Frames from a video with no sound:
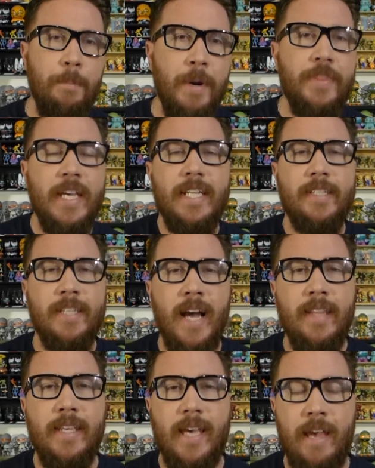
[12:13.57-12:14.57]
But they
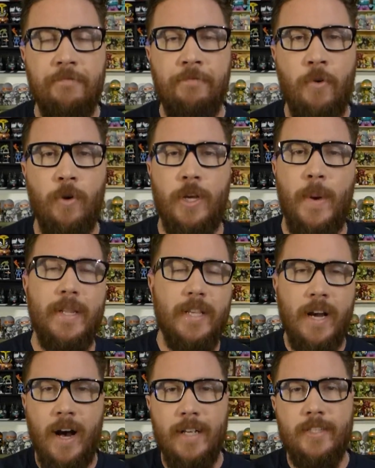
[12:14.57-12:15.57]
decide the game for you.
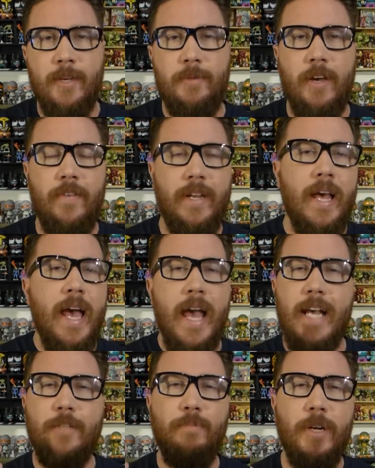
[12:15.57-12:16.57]
And the concept of it
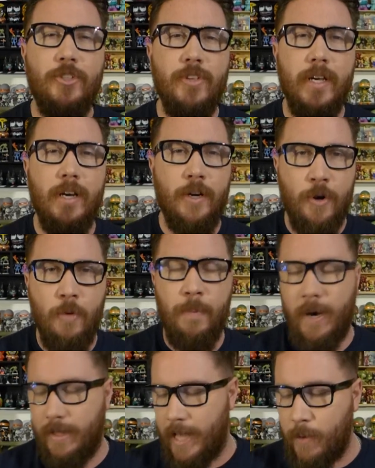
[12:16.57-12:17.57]
is much like a coupon.